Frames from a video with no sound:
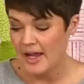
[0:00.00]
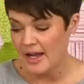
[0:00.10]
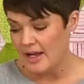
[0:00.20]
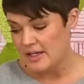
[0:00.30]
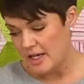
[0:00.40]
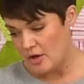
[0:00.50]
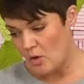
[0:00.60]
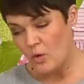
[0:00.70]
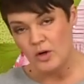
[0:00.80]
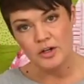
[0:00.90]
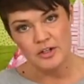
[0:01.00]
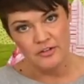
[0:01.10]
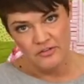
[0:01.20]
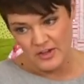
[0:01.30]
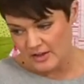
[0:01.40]
And in order
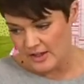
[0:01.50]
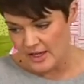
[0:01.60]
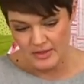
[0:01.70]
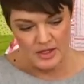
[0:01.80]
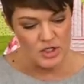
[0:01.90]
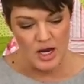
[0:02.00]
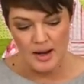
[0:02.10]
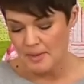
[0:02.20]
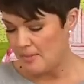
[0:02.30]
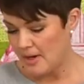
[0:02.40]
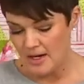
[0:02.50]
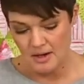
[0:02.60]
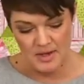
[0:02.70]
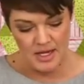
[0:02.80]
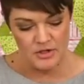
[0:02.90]
to fill in the top and
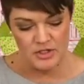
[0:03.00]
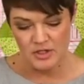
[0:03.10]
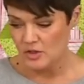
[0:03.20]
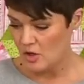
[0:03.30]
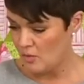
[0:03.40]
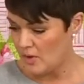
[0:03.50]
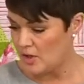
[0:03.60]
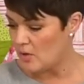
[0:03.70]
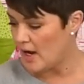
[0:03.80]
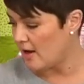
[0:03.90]
bottom edges where you